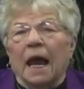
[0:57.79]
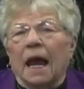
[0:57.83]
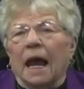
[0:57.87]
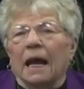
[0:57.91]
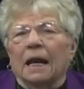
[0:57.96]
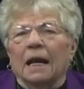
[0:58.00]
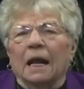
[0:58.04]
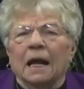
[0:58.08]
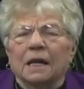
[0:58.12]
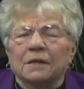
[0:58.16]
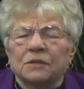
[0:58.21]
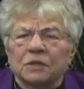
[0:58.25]

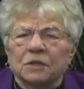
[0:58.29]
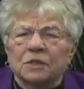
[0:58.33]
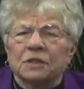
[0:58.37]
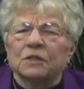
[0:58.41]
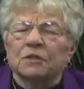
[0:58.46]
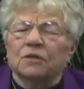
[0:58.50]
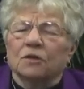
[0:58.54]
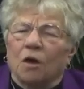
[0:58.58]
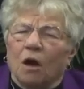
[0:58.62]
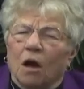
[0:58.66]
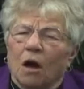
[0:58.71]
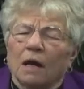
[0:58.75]
And I just
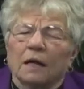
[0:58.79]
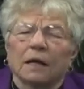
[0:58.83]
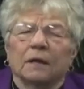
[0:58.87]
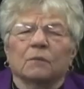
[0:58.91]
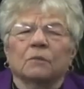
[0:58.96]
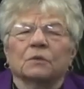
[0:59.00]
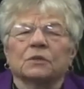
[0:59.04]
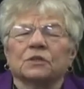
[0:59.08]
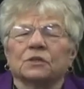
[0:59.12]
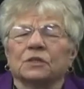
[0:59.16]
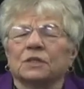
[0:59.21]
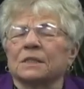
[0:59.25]
thought it
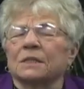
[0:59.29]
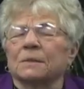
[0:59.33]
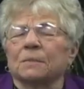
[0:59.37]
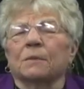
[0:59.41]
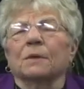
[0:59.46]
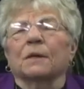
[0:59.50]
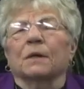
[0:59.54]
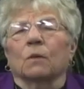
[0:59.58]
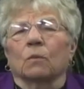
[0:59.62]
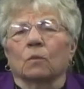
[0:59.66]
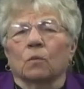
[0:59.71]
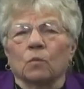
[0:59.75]
would just
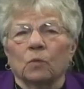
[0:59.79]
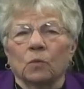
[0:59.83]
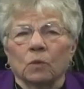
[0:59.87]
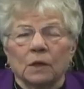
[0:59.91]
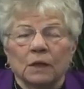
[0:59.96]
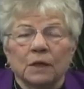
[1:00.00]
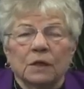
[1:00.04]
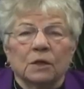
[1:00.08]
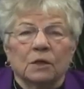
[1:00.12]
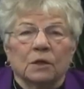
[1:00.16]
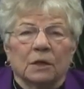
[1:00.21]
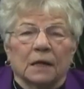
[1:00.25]
be a
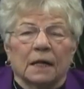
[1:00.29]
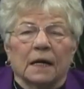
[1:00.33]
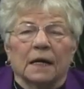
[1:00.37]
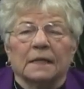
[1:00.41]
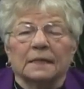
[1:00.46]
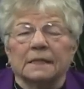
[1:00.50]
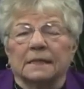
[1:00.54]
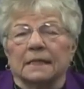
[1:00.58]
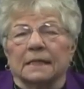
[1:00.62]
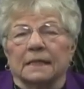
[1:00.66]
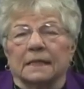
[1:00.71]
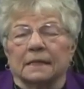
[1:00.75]
really good
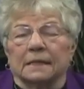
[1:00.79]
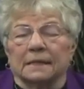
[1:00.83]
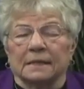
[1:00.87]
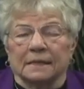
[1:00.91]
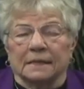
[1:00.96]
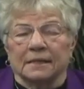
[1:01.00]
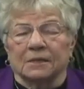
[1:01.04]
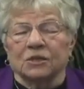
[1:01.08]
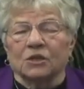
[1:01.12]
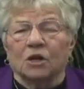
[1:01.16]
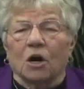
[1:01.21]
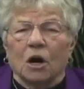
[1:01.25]
idea
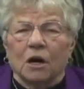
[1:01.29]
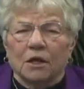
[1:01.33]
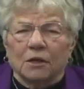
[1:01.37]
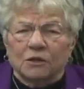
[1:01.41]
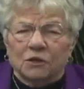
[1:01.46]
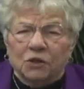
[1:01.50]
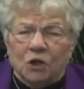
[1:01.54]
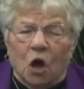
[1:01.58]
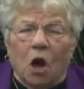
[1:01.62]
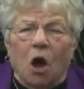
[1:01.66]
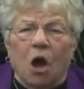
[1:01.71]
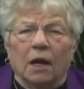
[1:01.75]
to start
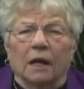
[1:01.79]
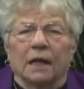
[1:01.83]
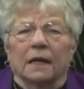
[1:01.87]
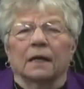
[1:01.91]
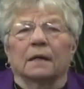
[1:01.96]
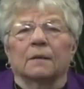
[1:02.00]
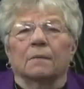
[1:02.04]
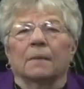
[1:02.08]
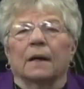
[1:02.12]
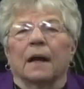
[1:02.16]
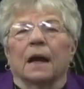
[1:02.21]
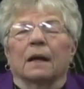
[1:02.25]

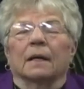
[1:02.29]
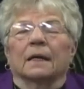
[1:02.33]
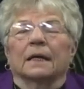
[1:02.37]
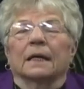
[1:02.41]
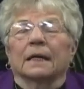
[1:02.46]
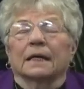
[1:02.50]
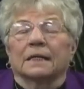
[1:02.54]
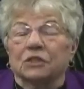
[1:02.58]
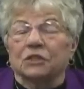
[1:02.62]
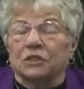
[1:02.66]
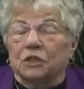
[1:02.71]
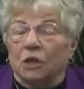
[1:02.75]
talking about it
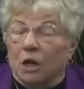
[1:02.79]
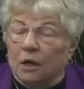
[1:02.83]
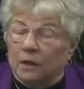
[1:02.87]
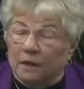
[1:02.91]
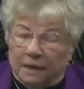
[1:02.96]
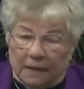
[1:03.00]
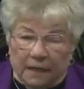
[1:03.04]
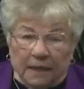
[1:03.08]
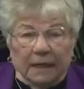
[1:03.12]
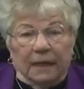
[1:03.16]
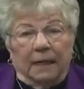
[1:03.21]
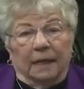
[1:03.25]
and
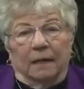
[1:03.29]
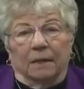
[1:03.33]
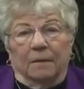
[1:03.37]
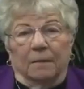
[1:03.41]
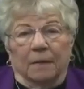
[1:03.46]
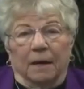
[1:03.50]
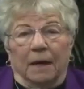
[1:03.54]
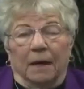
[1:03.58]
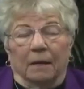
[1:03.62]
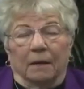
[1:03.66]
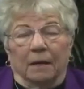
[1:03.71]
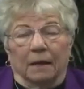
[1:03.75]
start thinking
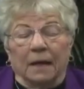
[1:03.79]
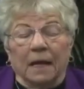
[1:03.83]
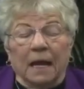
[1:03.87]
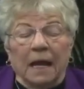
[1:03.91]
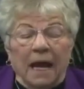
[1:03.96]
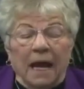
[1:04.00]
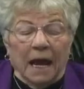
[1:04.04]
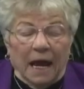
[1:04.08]
about it.